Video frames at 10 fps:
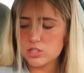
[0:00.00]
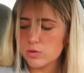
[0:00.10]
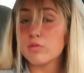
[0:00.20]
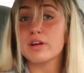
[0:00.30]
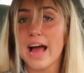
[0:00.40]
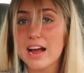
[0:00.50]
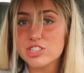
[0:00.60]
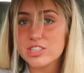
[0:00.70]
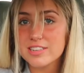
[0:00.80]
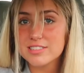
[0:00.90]
do a
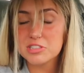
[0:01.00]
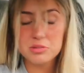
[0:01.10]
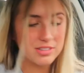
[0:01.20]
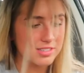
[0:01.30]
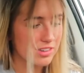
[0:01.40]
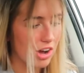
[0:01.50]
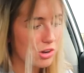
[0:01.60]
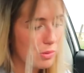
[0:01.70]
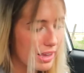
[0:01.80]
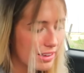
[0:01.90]
reaction to this
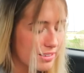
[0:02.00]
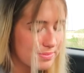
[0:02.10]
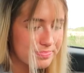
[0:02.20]
song quick?